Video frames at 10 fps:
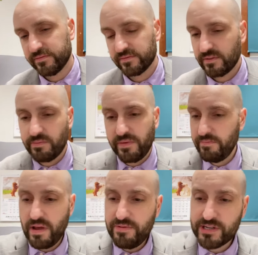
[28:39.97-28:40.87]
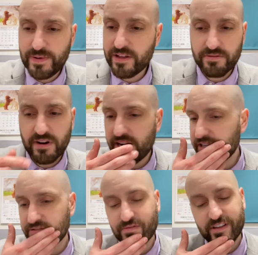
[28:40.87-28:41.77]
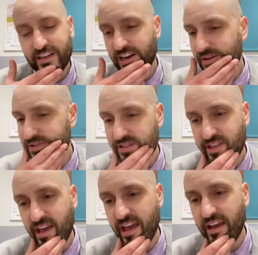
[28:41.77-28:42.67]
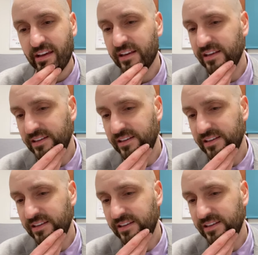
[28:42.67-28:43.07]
Maybe spare the rod is a really common thing.